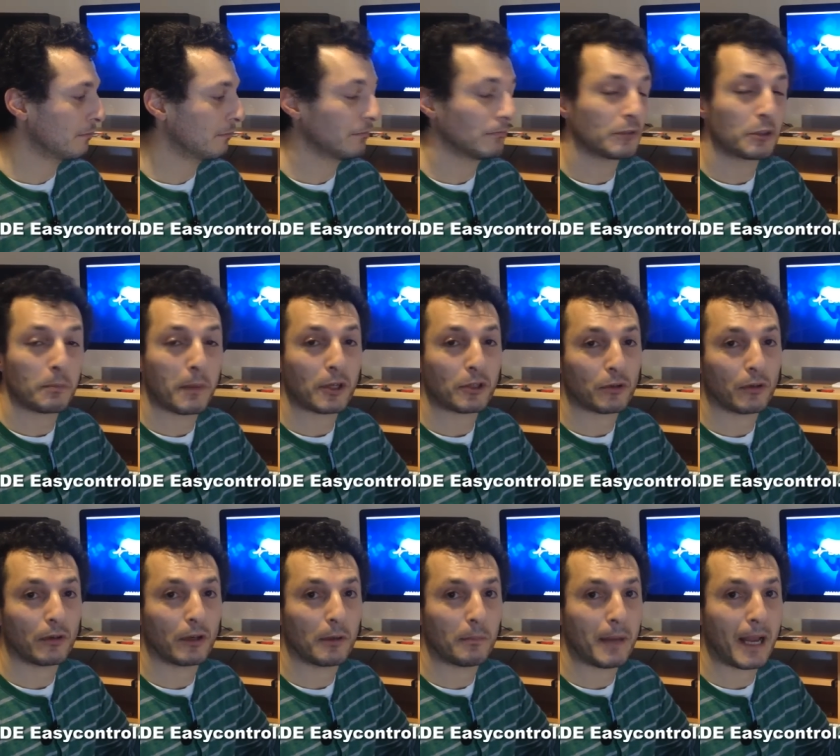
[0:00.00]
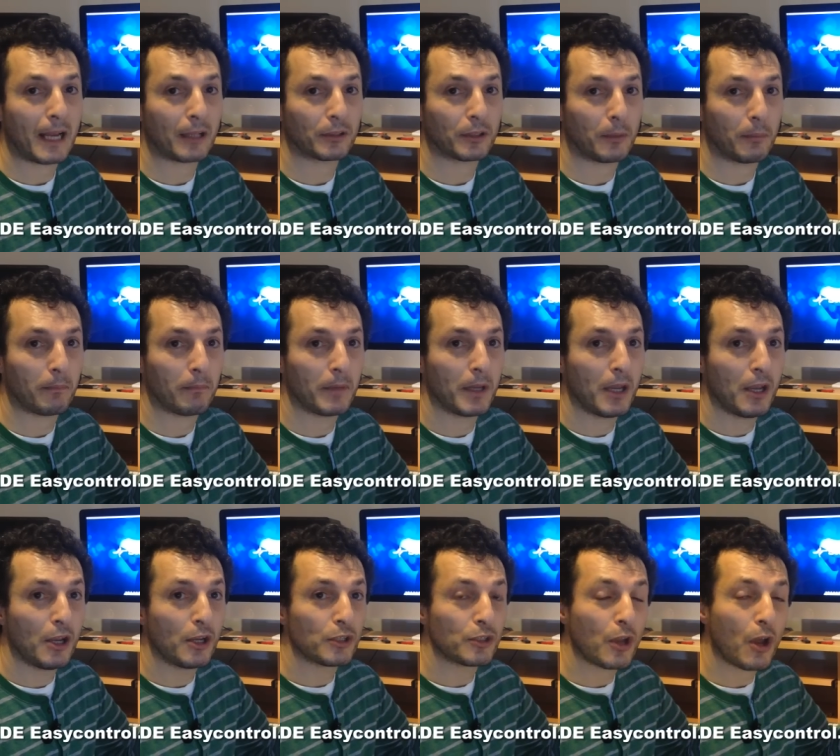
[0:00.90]
special about them.
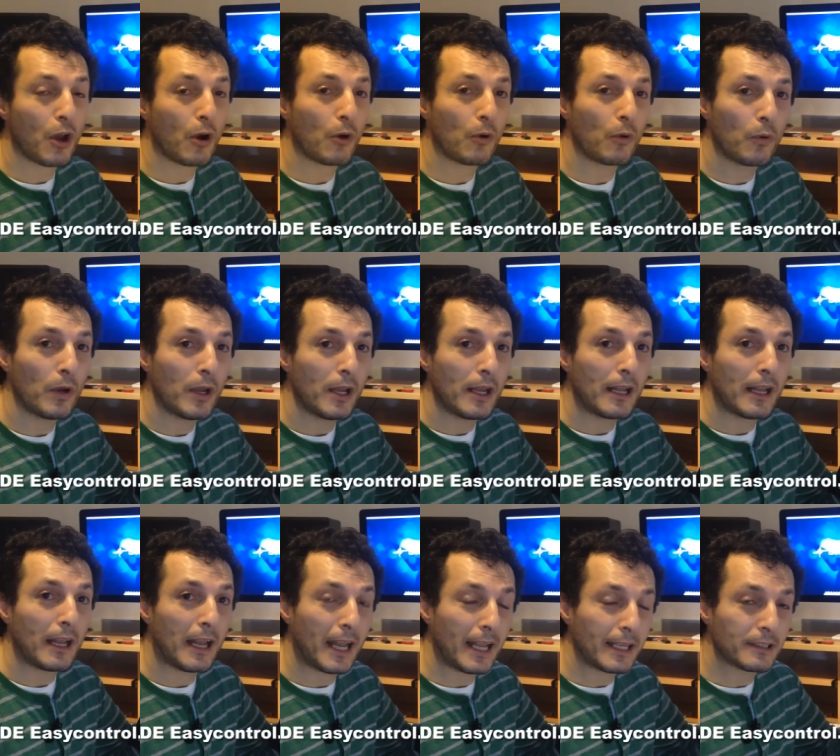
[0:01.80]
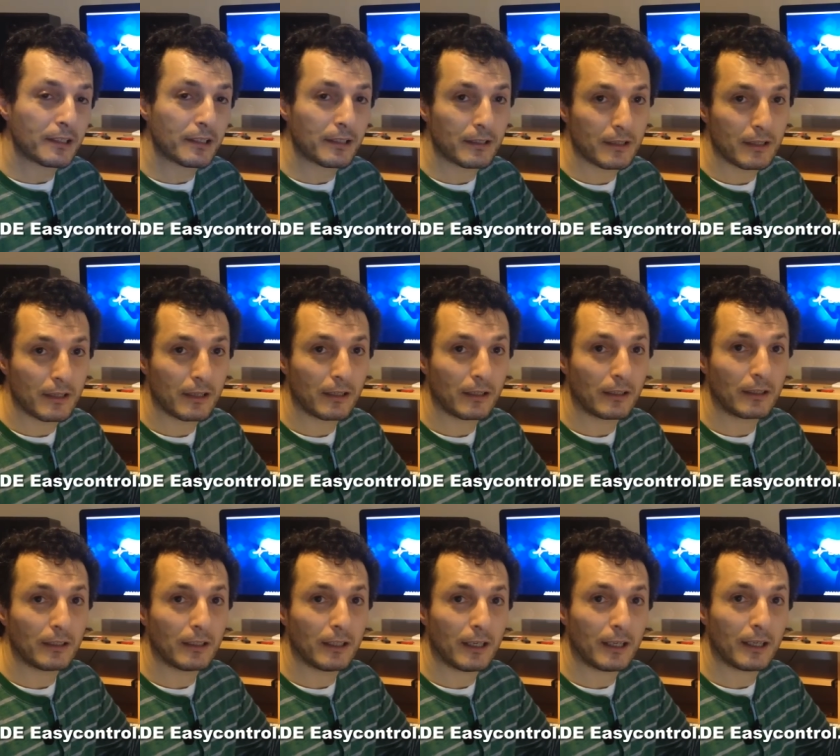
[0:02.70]
So let's
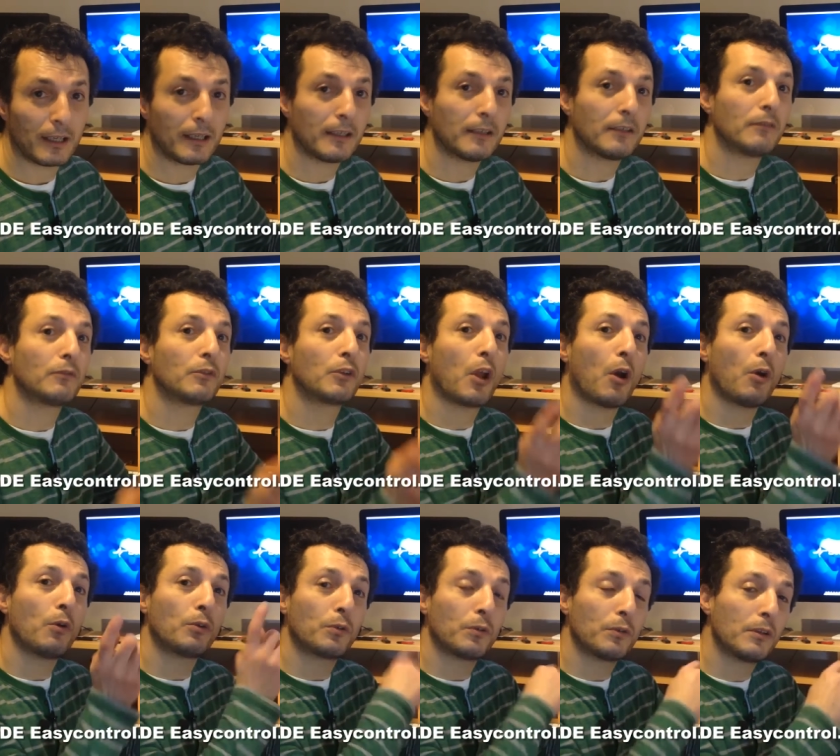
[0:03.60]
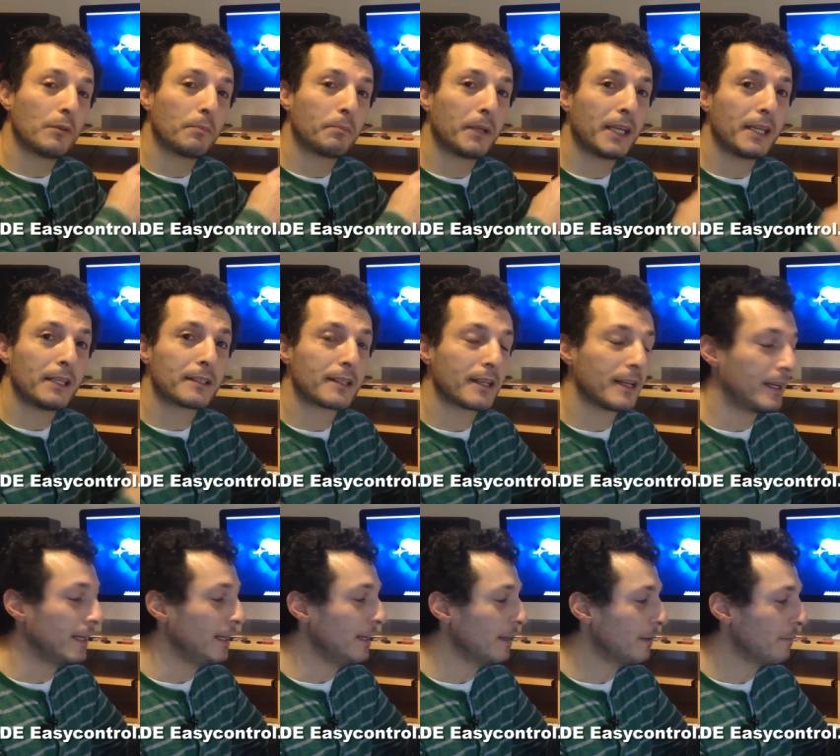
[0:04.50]
go to the
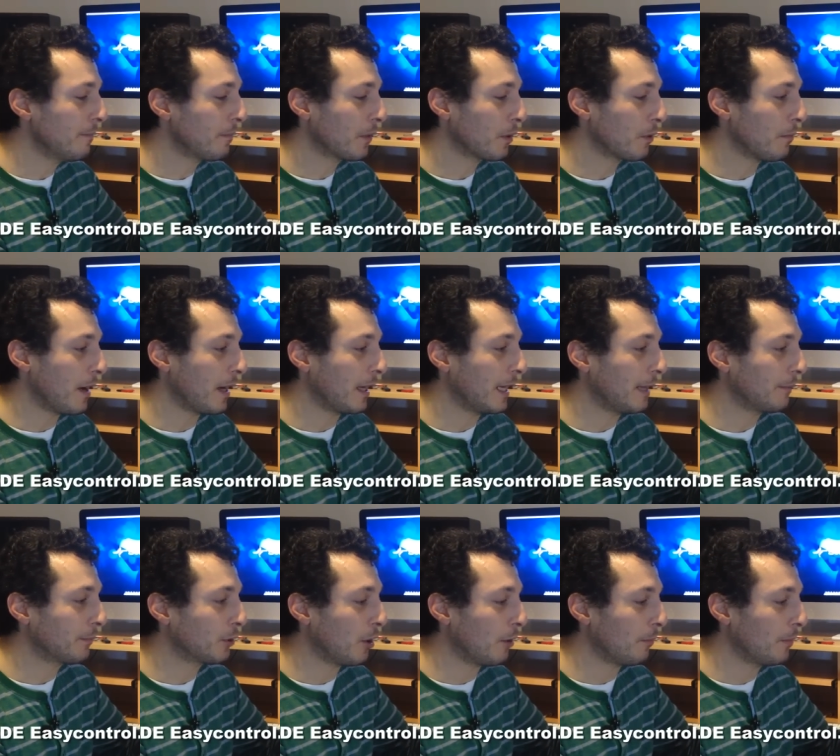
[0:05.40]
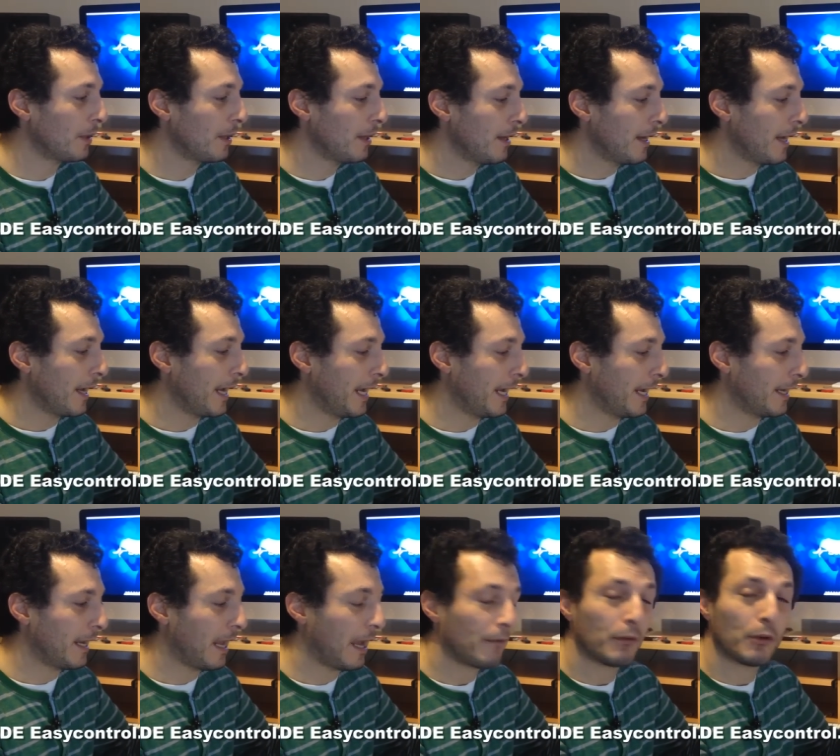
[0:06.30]
PC, to my laptop,
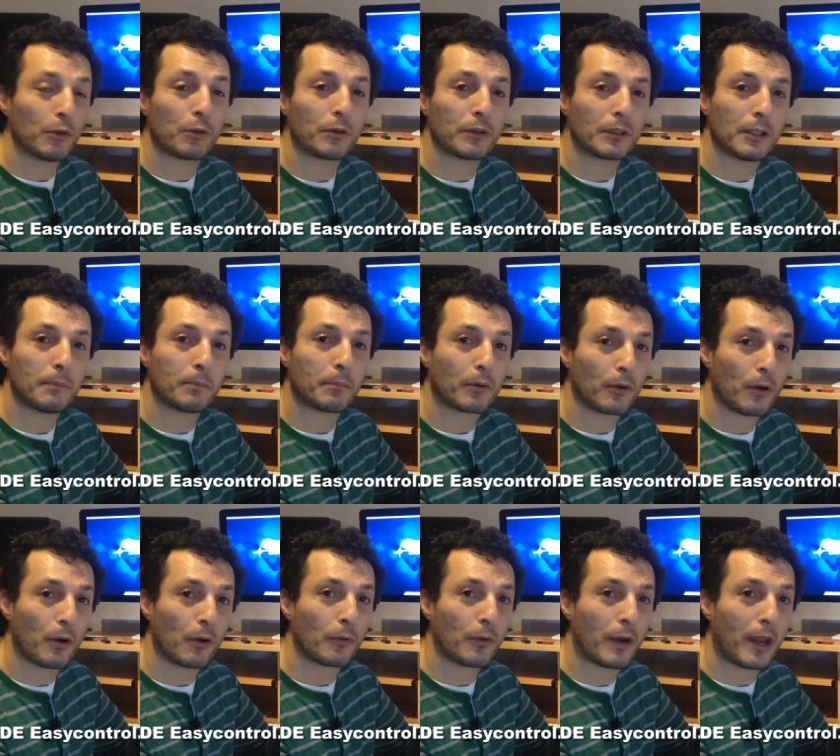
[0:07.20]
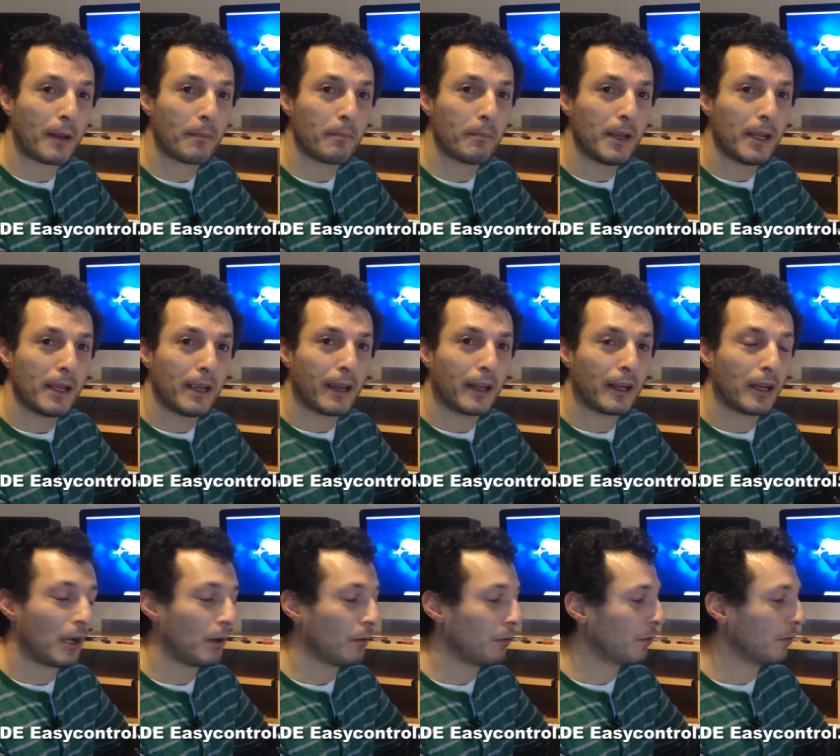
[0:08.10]
and have a look at the program, and
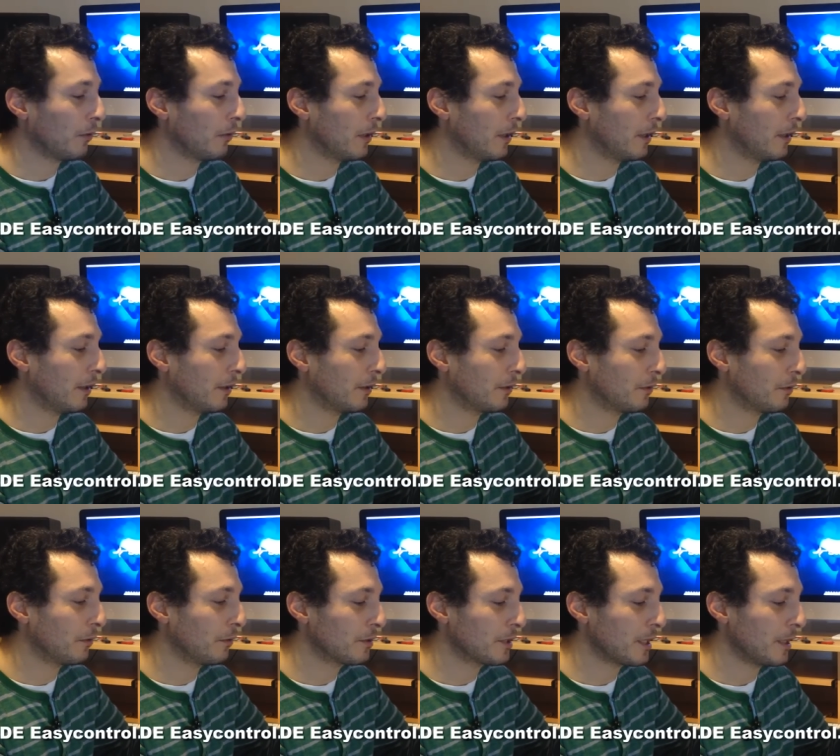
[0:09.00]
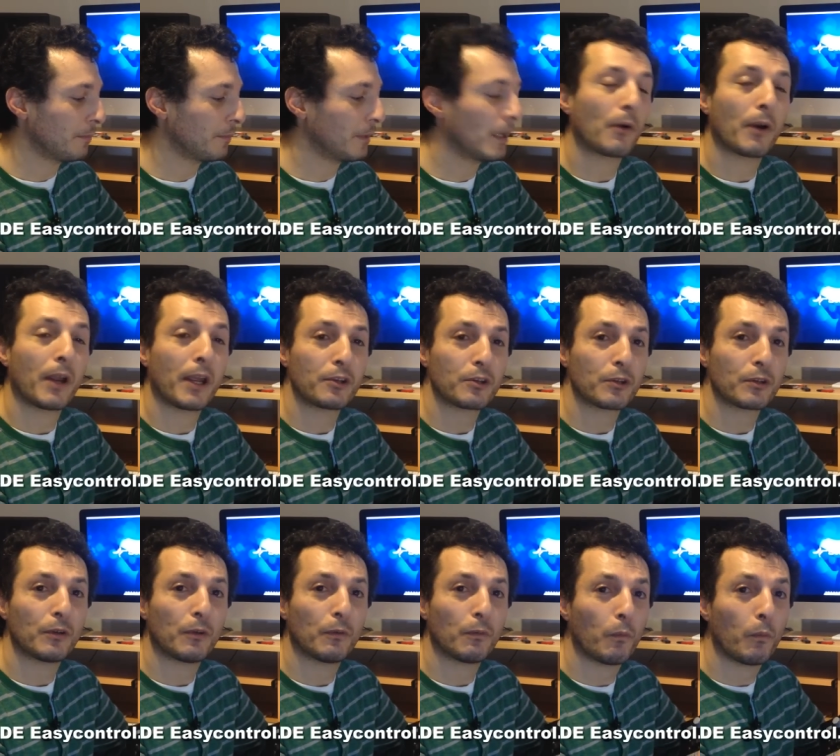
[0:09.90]
I will do some
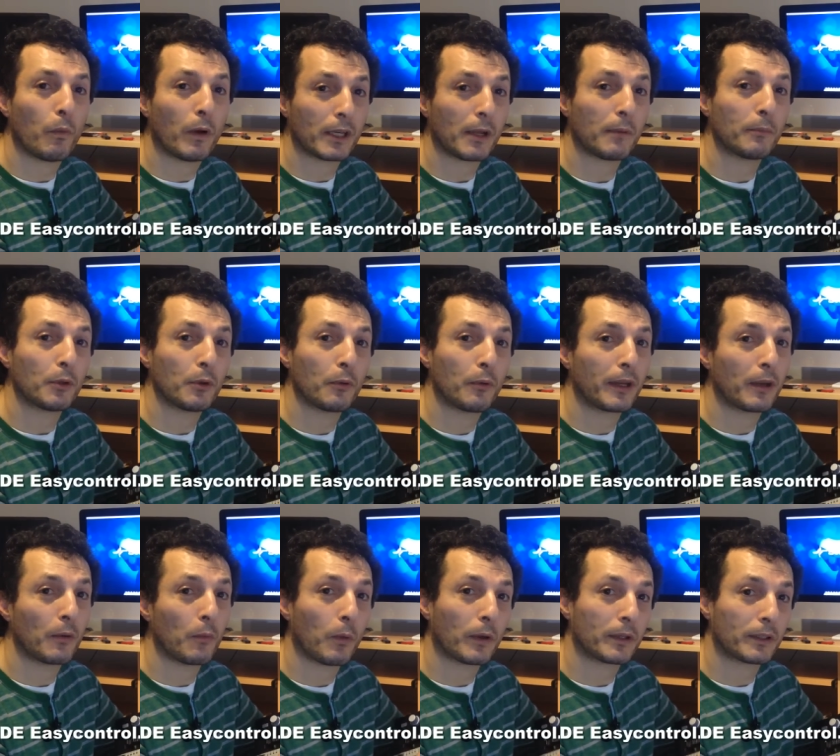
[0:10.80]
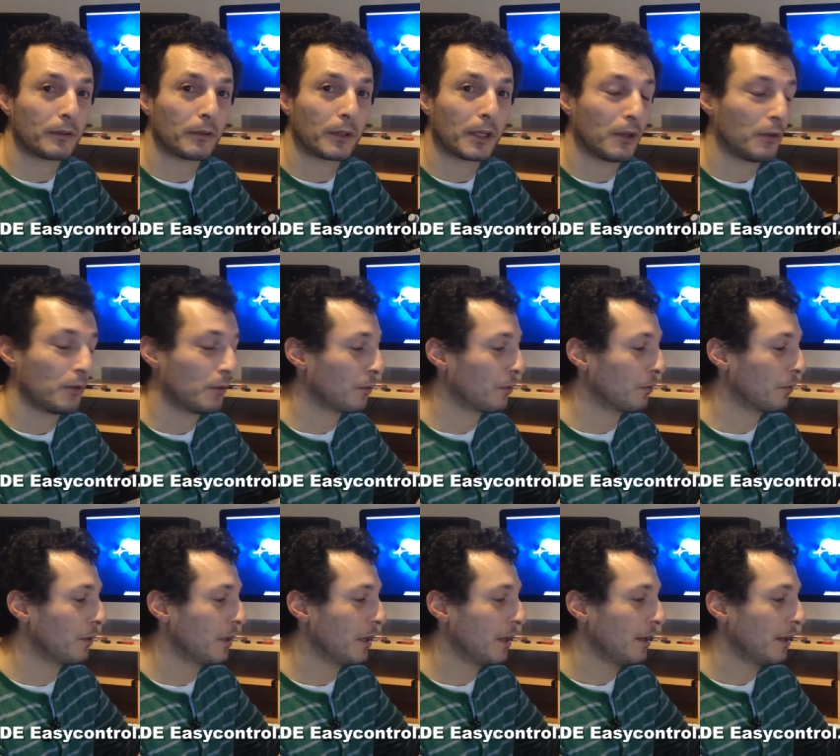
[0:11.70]
narration of what I'm doing and what you can do,